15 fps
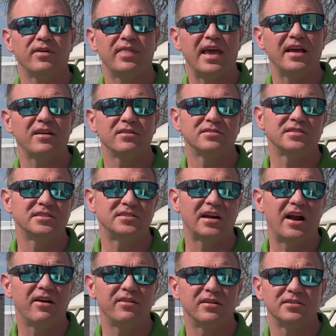Thank you to
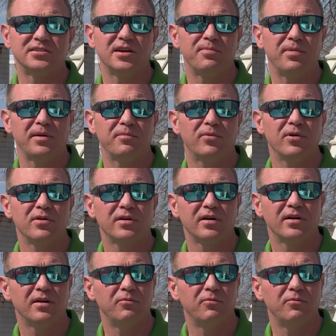Jared, our shipping broker.